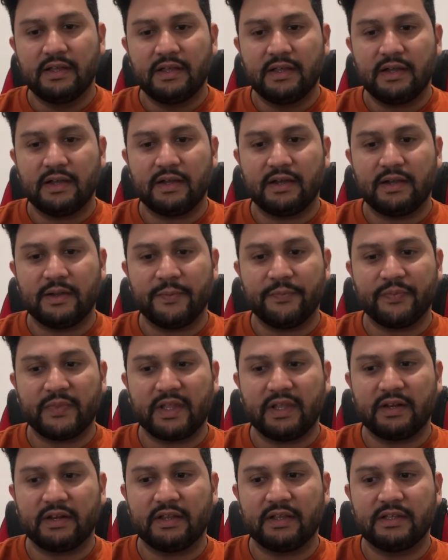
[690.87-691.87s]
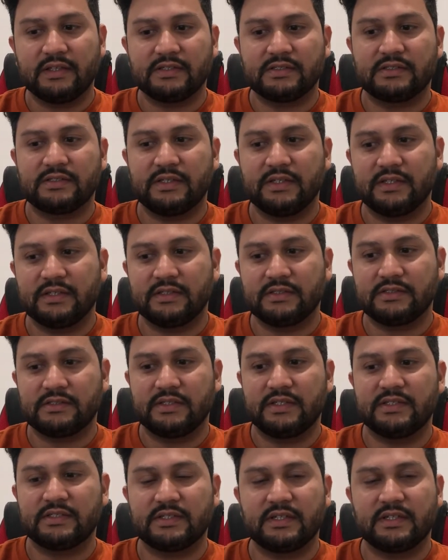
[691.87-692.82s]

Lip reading: And his